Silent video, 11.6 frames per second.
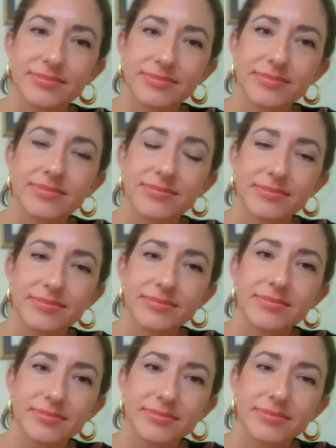
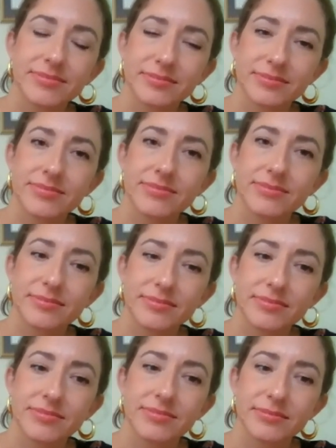
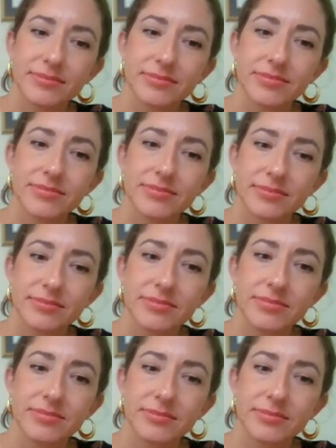
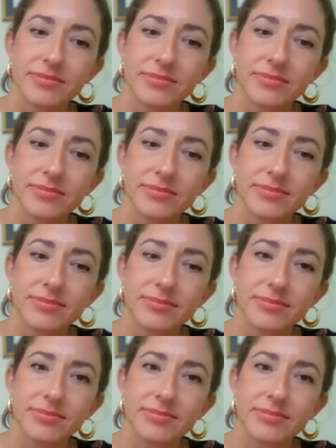
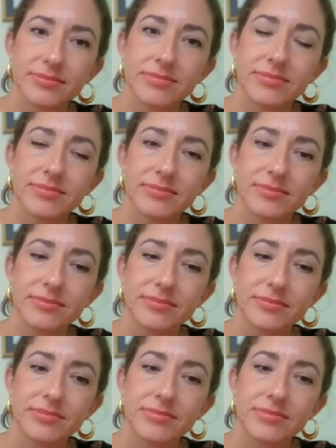
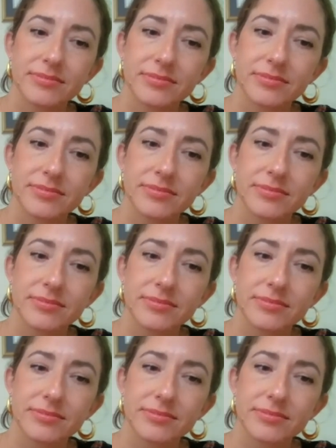The person shown says nothing.